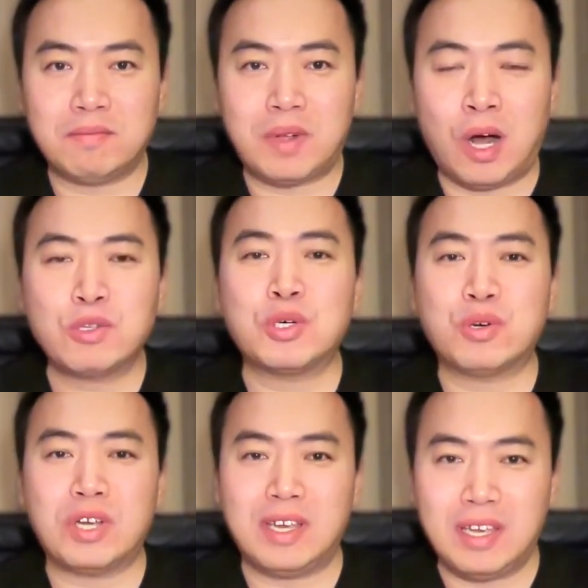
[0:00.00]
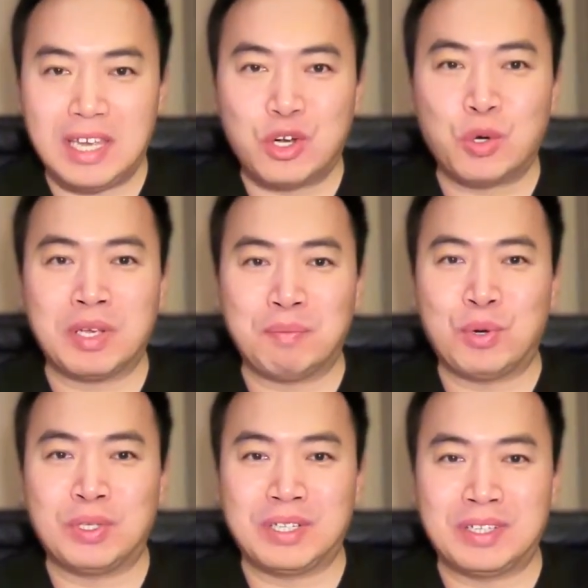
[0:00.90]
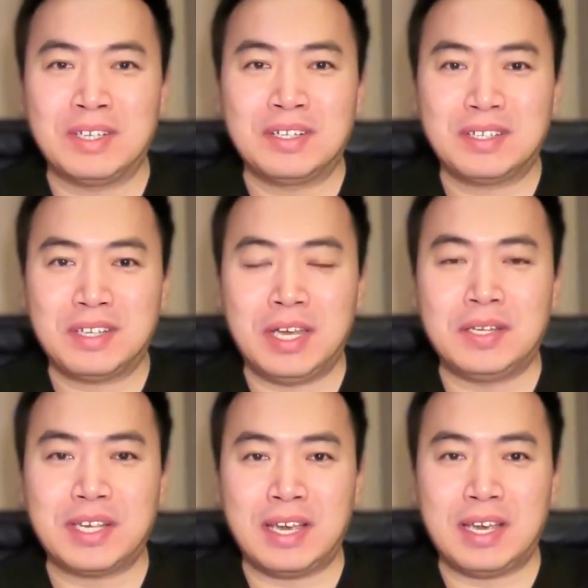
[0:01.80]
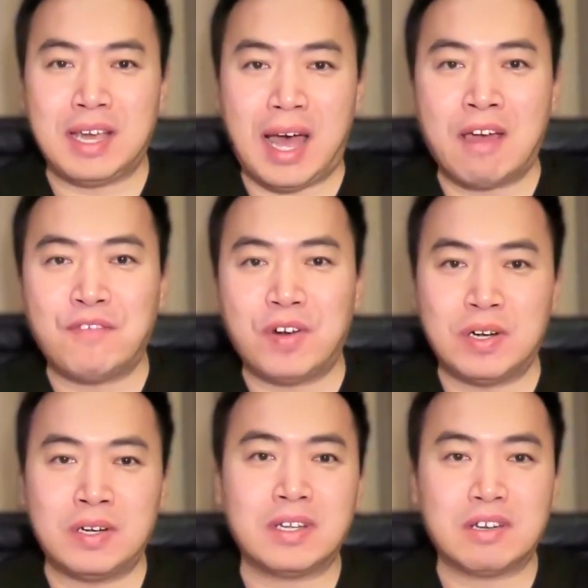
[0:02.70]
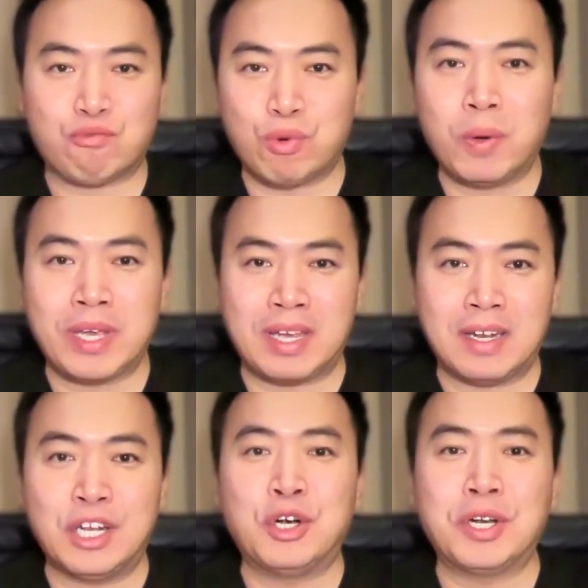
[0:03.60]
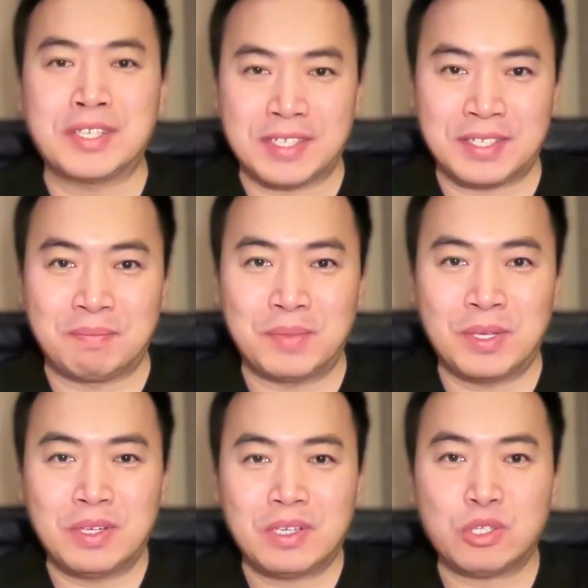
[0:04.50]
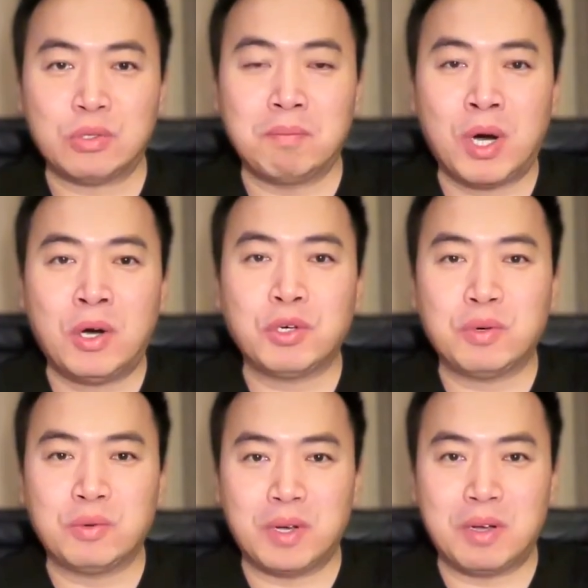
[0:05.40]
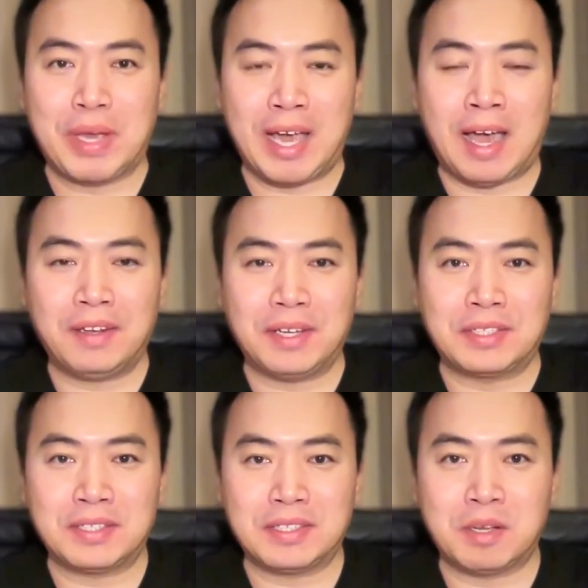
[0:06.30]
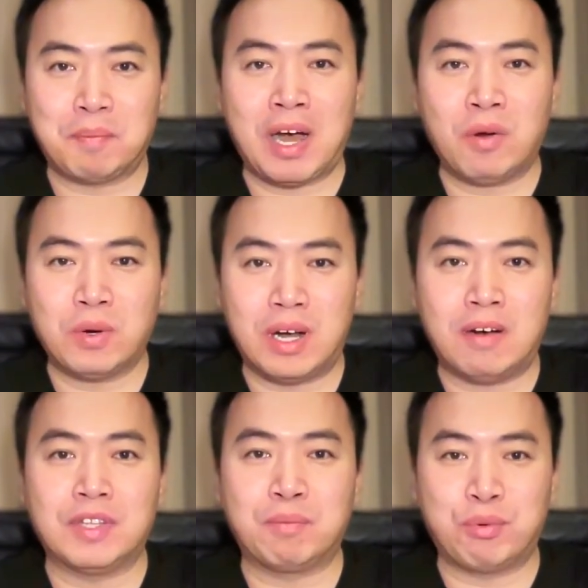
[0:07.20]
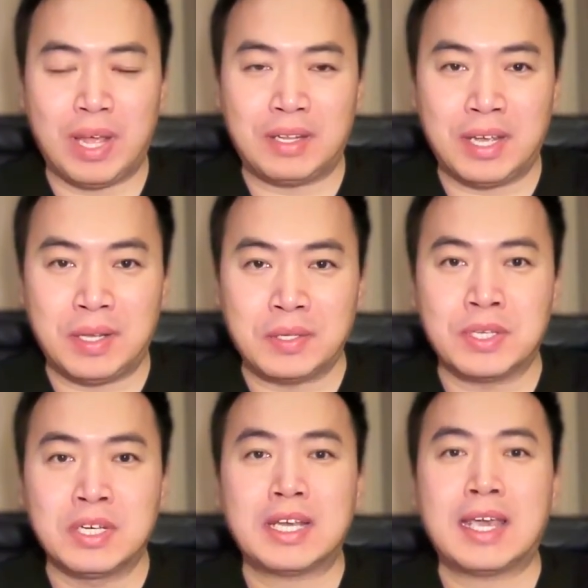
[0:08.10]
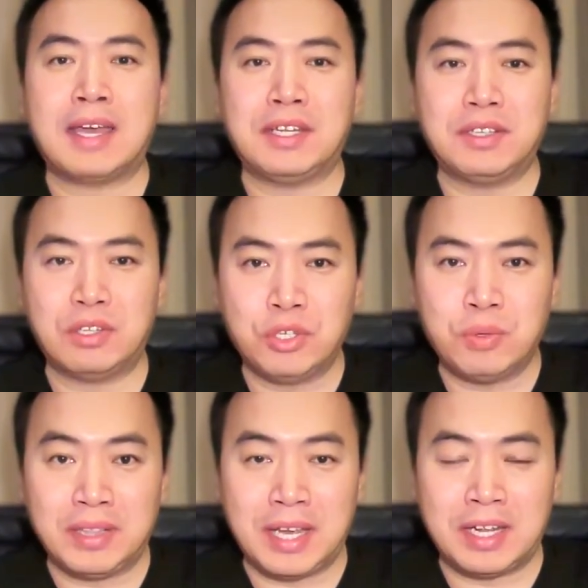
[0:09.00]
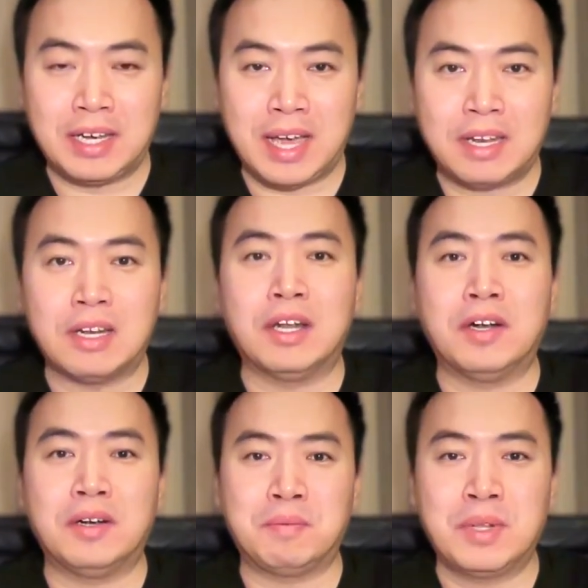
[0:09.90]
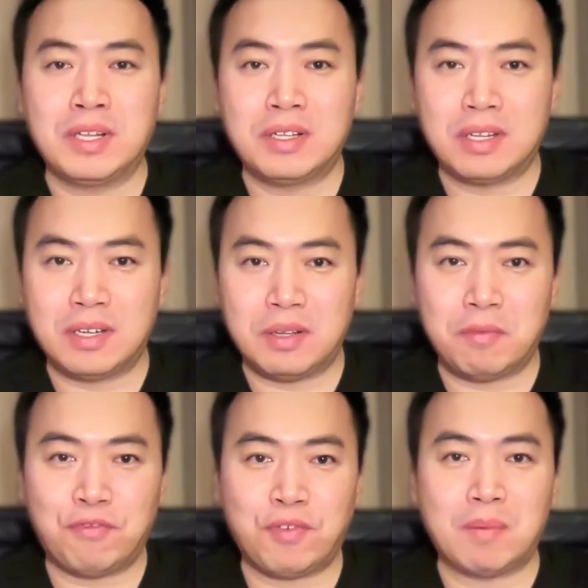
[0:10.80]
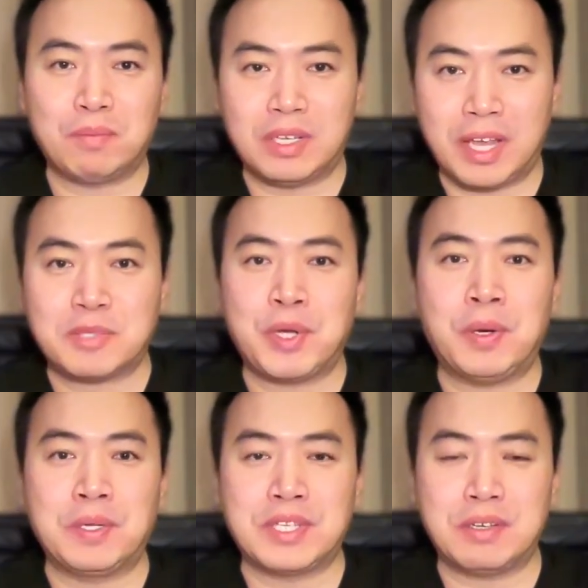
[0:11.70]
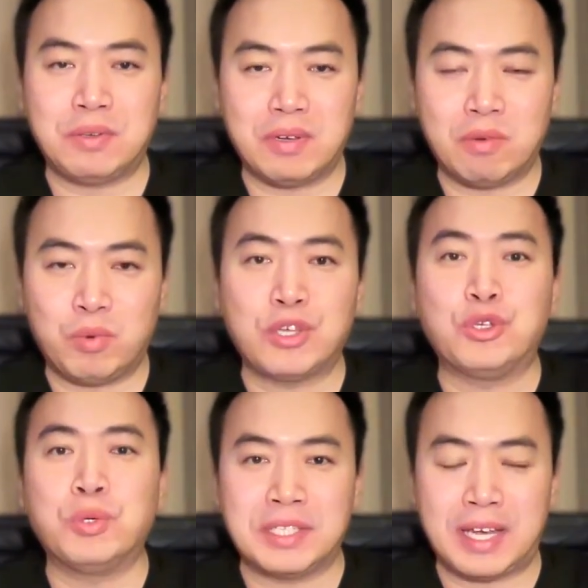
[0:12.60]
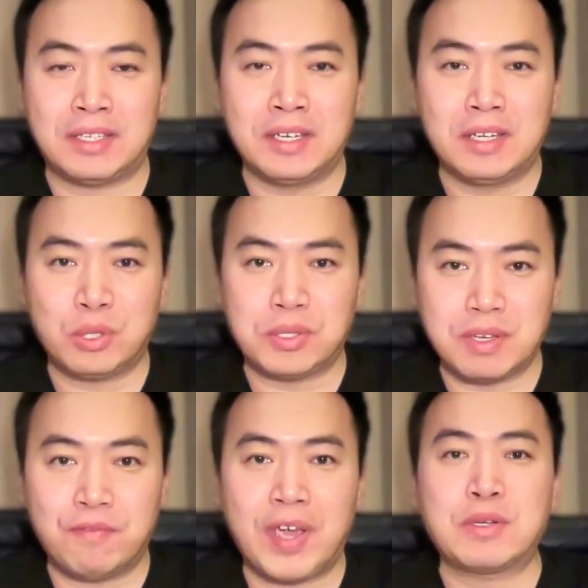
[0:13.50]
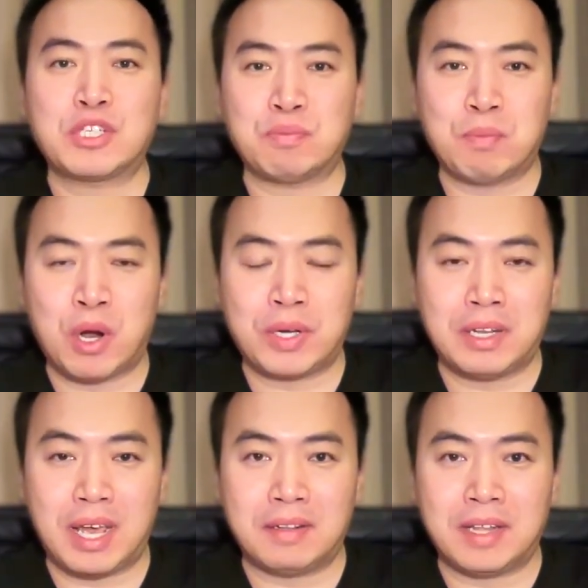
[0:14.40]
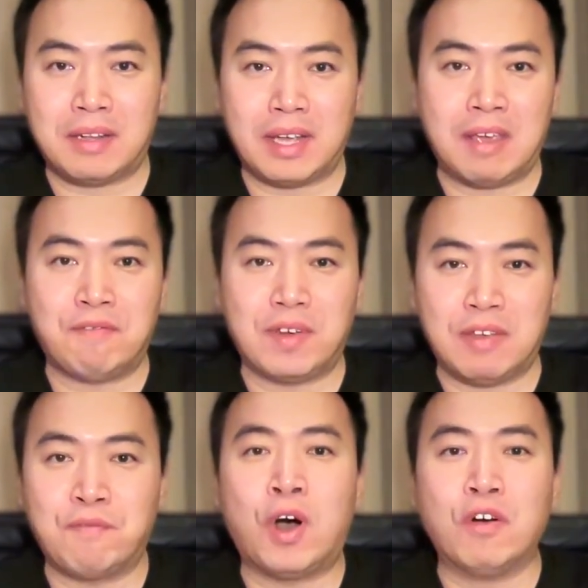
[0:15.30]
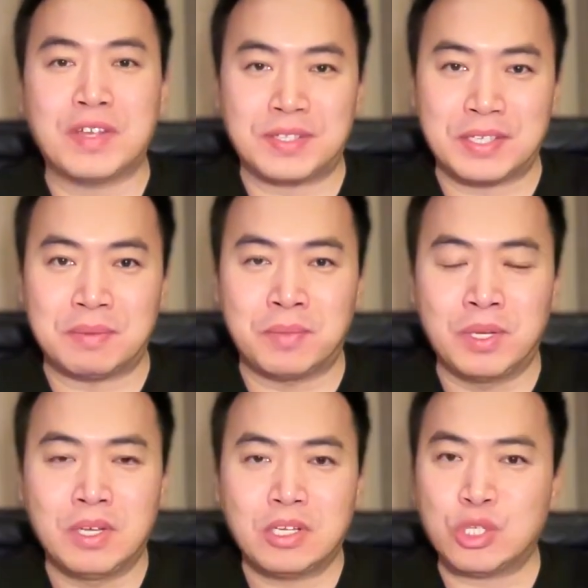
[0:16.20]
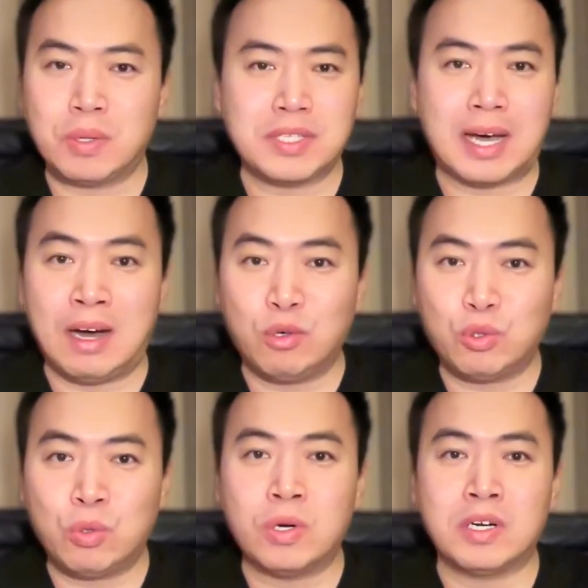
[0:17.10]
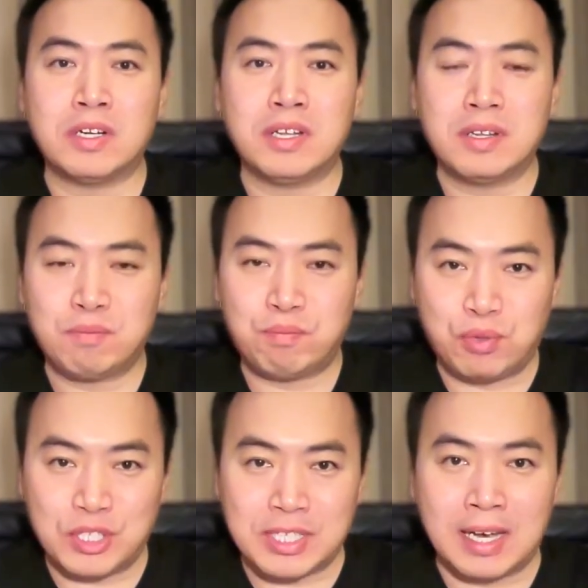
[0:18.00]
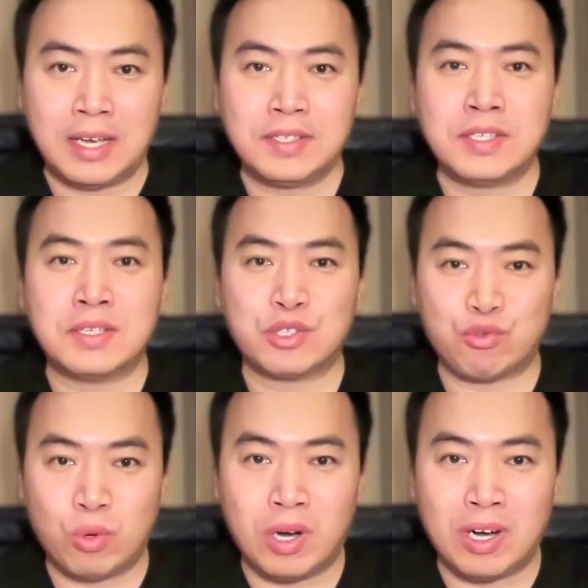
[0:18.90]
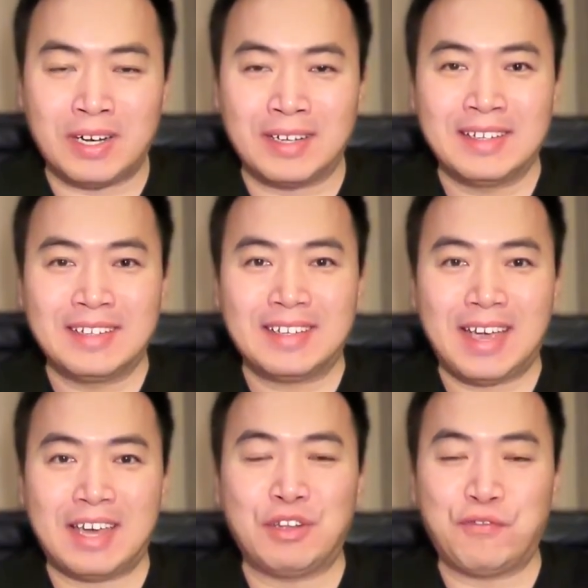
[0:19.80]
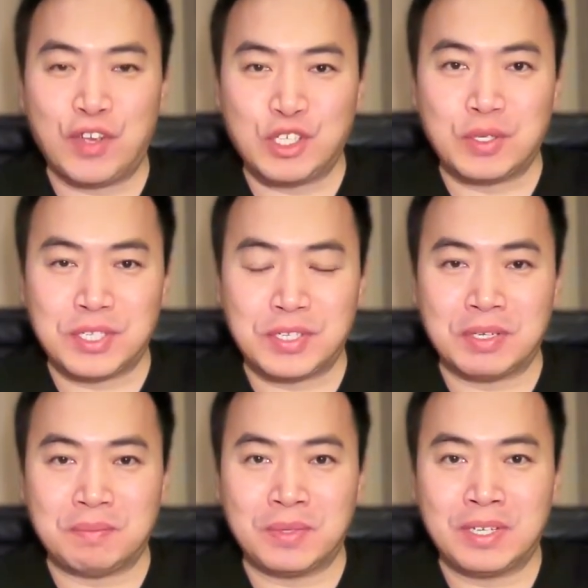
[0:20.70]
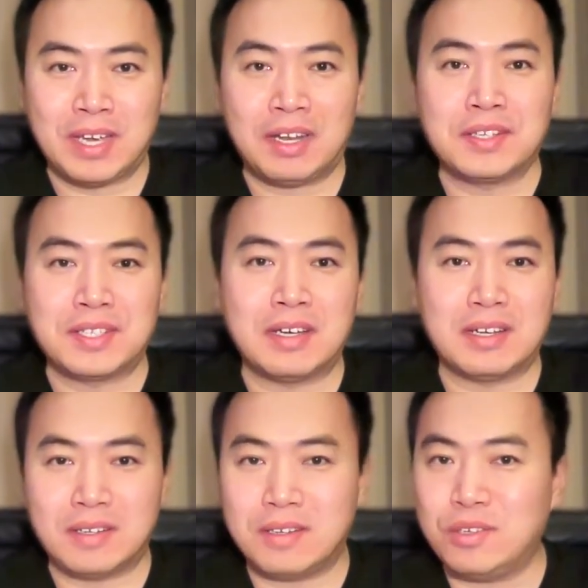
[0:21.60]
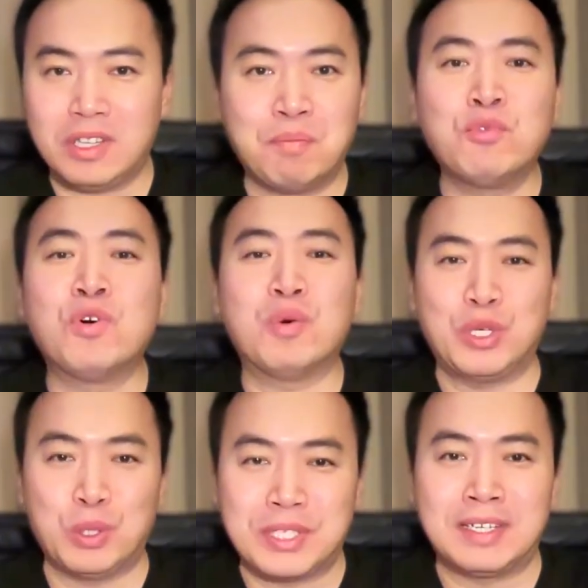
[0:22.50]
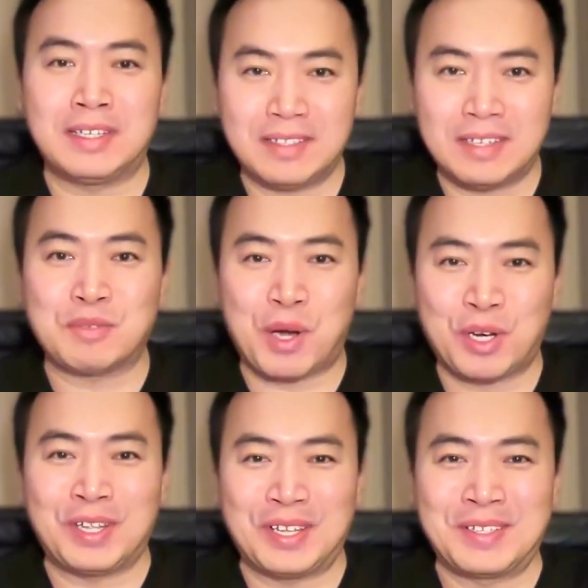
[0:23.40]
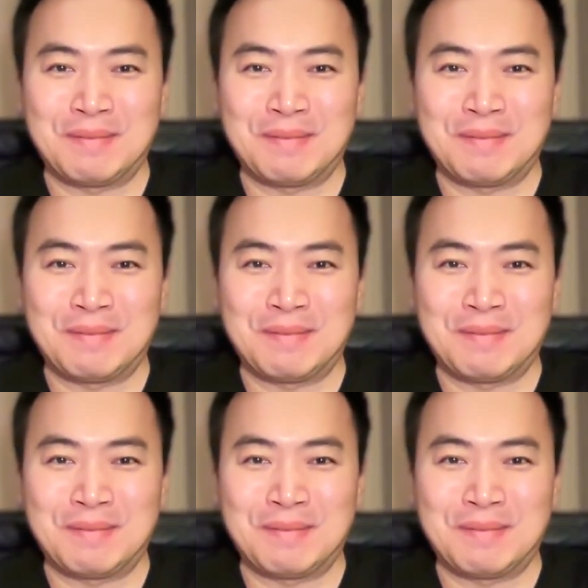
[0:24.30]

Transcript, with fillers: also equally important is a ever growing learning system. So the model uh, behind it, the power of the brain is getting the new data and learn uh, from the experience we're using that. There's a very smart and, and, and evolved, so it's outdoor, precise, strong, and efficient system with uh, the more you use it, the smarter it is.